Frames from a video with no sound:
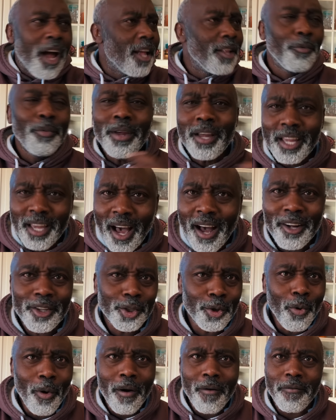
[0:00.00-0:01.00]
we got
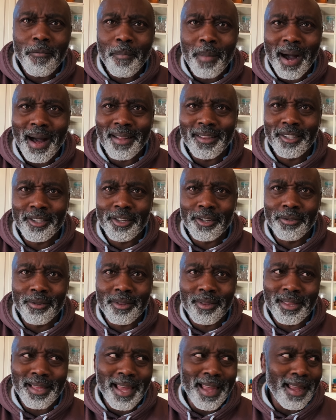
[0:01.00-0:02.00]
12 months to
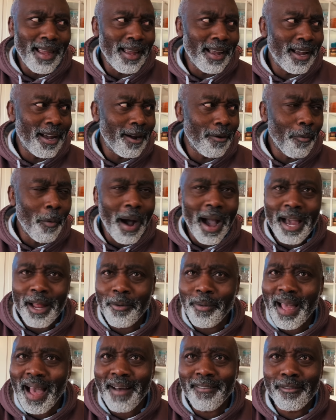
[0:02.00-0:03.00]
think. Why do
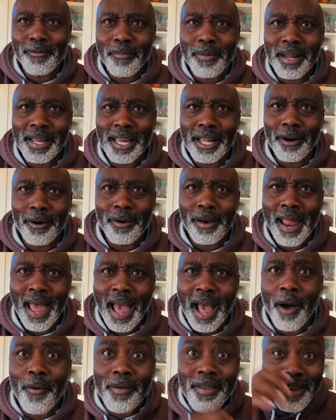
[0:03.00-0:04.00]
we have to bring it on
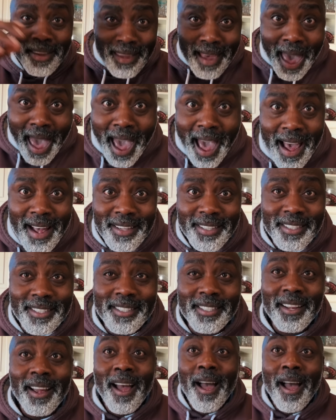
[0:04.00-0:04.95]
now? Yes!